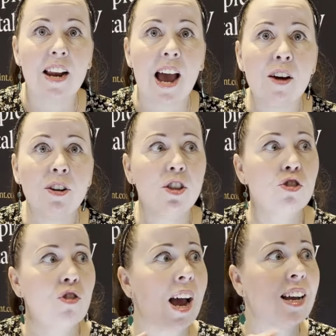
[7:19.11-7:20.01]
How did the
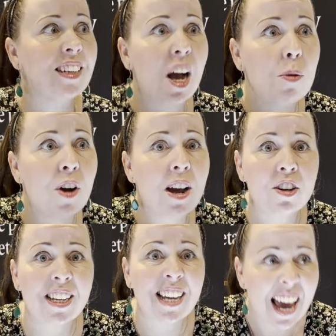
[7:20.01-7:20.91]
dragon come
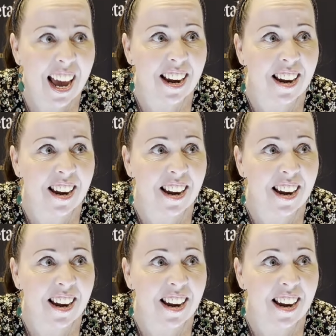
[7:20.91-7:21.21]
round again?